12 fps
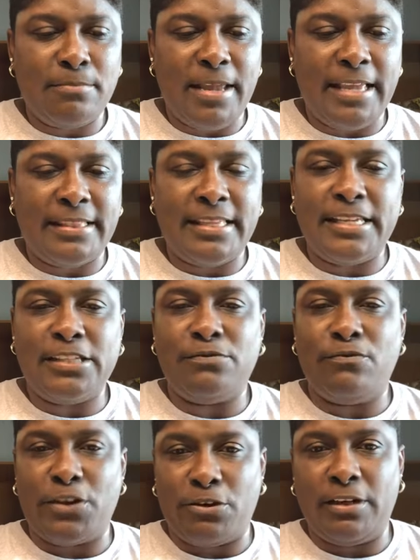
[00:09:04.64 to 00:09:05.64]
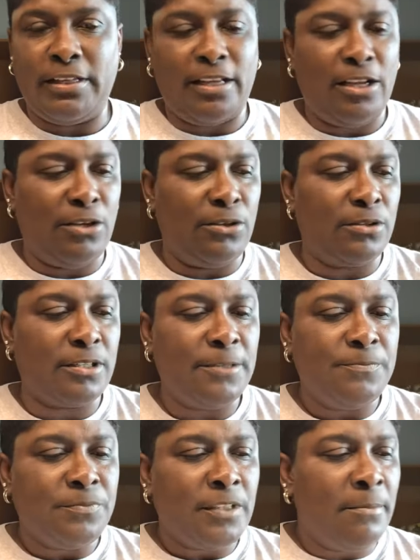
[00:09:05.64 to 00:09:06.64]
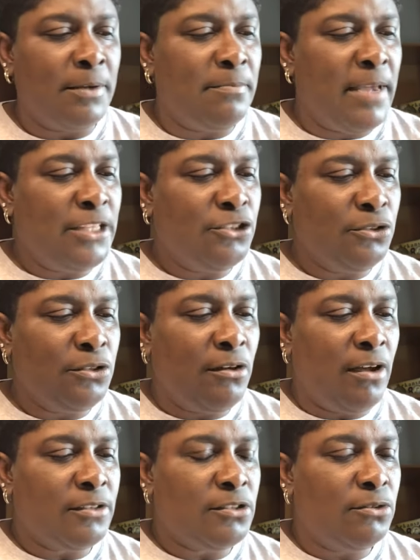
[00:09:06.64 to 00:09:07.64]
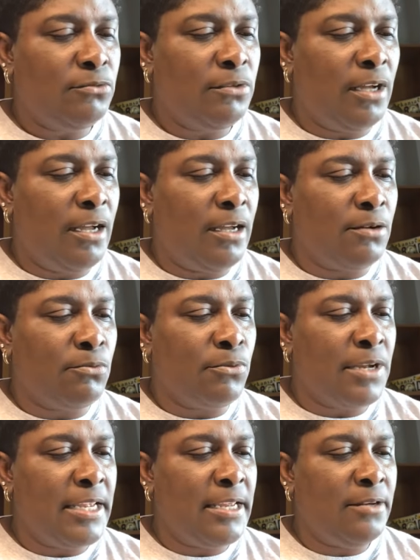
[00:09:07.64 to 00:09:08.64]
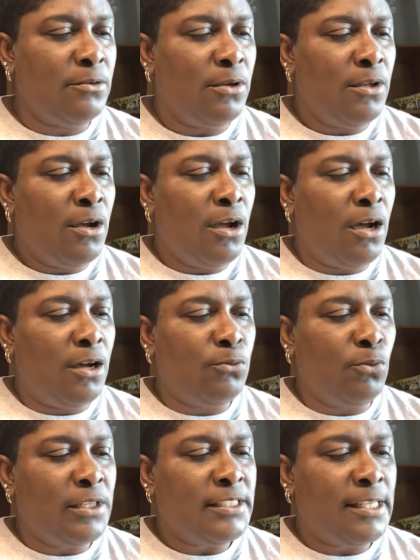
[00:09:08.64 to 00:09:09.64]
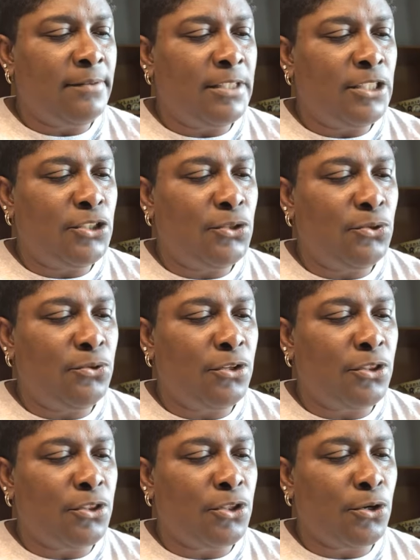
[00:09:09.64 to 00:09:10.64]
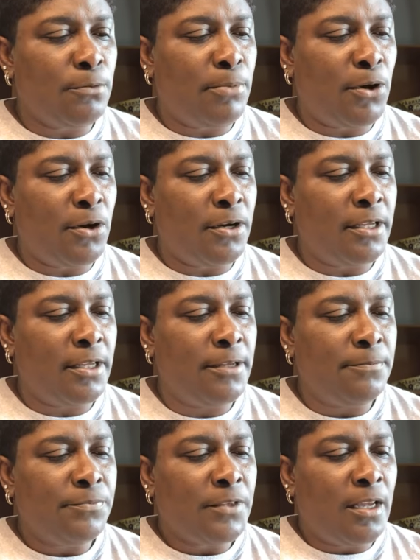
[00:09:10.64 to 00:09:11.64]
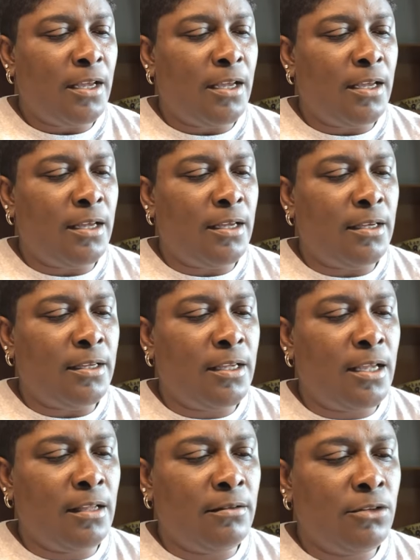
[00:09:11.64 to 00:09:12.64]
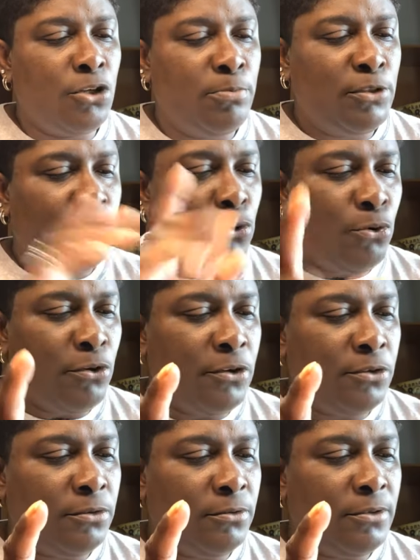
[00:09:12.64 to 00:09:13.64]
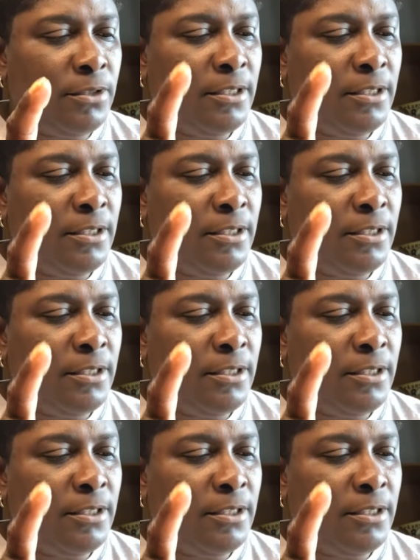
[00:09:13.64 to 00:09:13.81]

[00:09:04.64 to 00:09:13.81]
to make these very long. But make sure you also read on 172 the third party gubernatorial